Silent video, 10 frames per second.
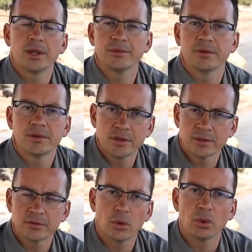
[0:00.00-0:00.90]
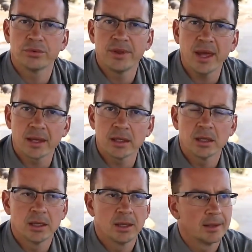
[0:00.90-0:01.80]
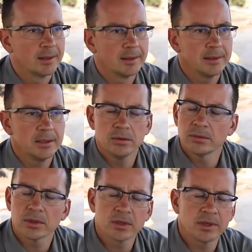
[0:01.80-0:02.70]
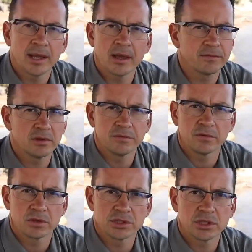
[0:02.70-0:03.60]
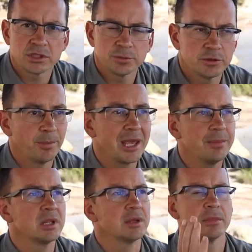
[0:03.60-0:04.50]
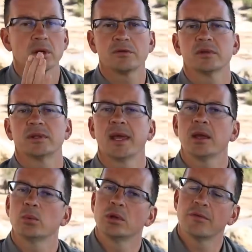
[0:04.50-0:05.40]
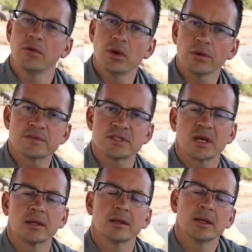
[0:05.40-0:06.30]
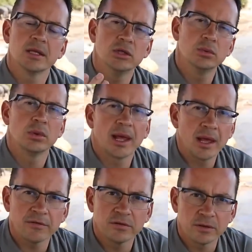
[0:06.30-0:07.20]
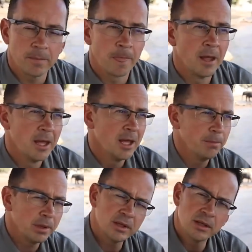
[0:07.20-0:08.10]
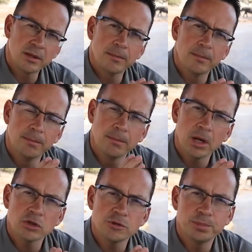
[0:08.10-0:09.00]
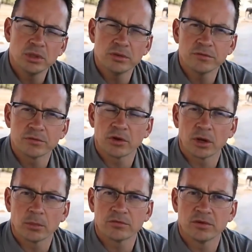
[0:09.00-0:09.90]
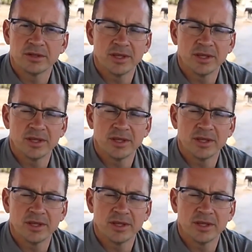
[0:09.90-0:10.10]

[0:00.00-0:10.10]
hundred during the whole day, you're not going to have that fast shutter speed. Maybe in the middle of the day when you have a lot of sun, you will have that. But in the most beautiful time of the